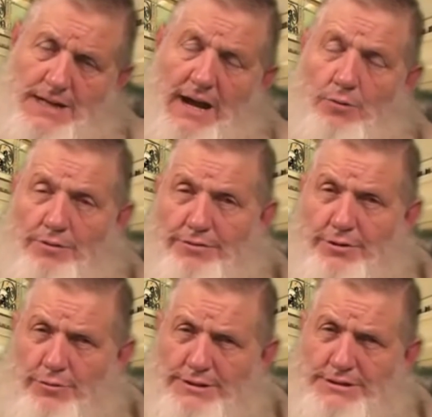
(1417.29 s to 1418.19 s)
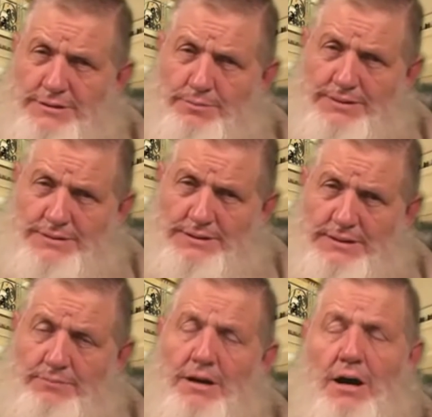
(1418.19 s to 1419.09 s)
However, the creation depends on
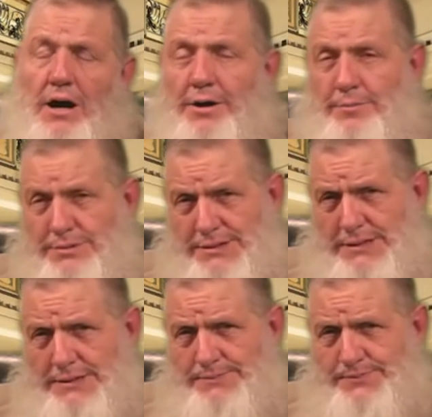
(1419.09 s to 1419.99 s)
him 100%.